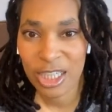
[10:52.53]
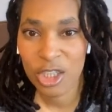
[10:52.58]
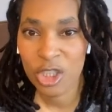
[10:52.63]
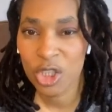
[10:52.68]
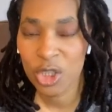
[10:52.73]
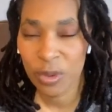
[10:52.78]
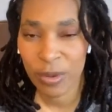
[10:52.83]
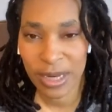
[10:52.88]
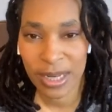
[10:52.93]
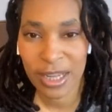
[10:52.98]

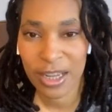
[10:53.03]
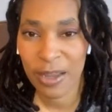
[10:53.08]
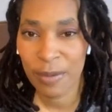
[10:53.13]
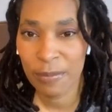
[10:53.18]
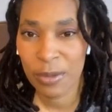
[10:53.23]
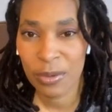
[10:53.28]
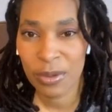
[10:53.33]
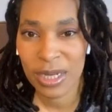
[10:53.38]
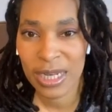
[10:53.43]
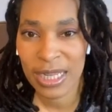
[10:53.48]
Join the
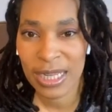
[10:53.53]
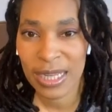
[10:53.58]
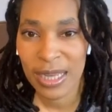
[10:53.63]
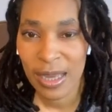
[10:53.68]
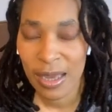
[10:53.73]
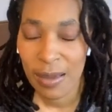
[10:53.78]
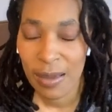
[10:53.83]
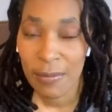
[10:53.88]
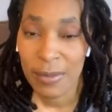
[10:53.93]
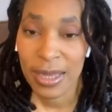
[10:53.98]
community,
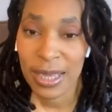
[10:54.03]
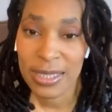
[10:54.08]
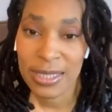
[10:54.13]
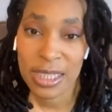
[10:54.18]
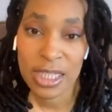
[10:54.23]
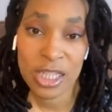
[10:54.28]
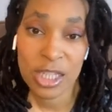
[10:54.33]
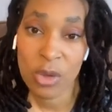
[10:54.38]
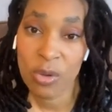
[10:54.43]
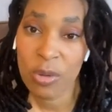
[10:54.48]
because it's
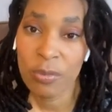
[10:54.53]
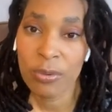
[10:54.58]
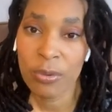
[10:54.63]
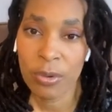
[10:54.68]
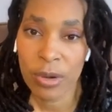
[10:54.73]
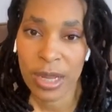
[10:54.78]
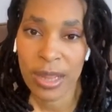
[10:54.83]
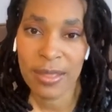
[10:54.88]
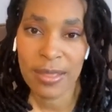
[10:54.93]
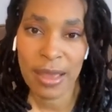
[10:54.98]
so
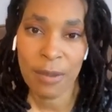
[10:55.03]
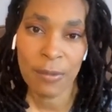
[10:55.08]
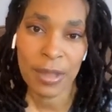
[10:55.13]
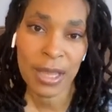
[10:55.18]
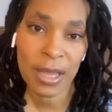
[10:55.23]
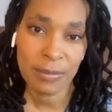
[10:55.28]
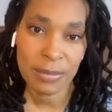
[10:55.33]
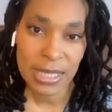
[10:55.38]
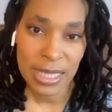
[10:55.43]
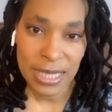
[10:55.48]
important that we come
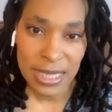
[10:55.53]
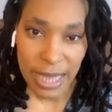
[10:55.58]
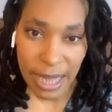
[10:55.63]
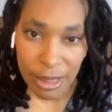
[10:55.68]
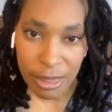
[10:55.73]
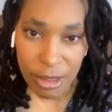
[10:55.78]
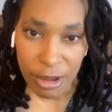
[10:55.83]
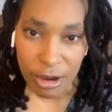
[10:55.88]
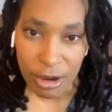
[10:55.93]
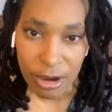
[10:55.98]

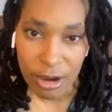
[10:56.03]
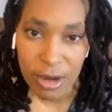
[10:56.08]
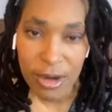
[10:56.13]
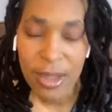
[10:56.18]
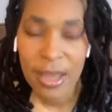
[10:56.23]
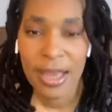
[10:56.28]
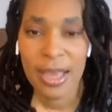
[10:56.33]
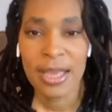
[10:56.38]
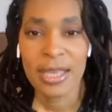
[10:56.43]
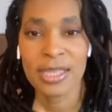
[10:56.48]
together
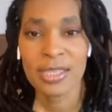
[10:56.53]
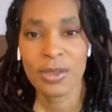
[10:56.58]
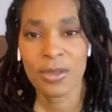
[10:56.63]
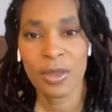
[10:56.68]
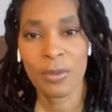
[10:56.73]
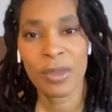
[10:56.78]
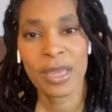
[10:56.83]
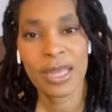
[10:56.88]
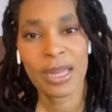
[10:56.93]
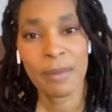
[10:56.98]
so that we
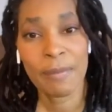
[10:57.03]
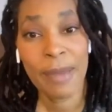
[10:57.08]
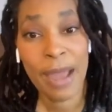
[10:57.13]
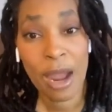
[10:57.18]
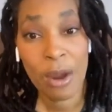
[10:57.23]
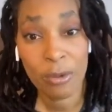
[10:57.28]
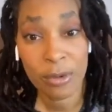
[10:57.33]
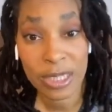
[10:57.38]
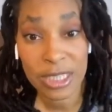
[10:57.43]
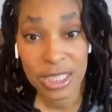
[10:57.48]
can empower
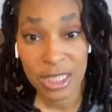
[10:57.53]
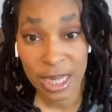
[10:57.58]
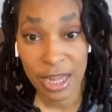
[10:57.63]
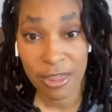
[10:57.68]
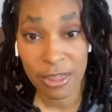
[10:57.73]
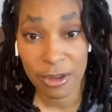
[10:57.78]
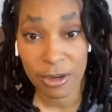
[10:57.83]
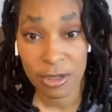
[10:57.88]
each other,